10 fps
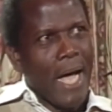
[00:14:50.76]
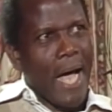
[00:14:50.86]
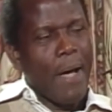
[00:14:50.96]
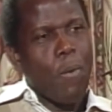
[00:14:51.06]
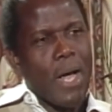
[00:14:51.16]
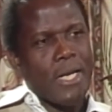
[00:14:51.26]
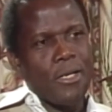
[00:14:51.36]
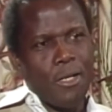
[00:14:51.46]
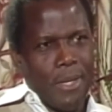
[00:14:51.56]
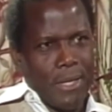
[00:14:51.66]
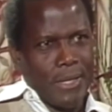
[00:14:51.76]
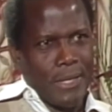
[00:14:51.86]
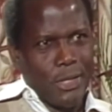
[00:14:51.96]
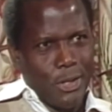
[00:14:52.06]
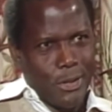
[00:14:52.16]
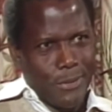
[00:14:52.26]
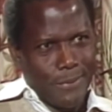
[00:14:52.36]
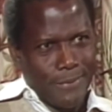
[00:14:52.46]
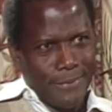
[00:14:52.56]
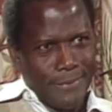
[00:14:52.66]
I went to the bus station,
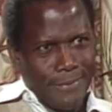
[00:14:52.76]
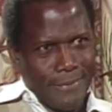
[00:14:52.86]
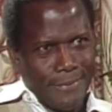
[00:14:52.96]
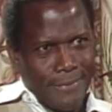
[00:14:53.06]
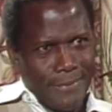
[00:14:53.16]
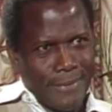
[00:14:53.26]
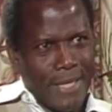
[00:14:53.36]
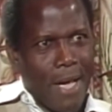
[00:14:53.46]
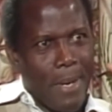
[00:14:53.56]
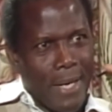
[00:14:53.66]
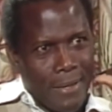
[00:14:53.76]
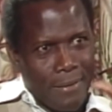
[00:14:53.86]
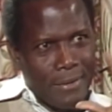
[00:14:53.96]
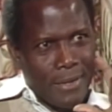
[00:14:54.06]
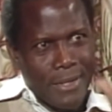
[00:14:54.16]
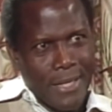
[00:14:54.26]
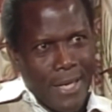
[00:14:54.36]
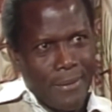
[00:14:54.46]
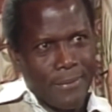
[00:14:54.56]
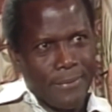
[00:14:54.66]
got my little valise
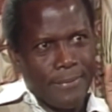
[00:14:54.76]
out,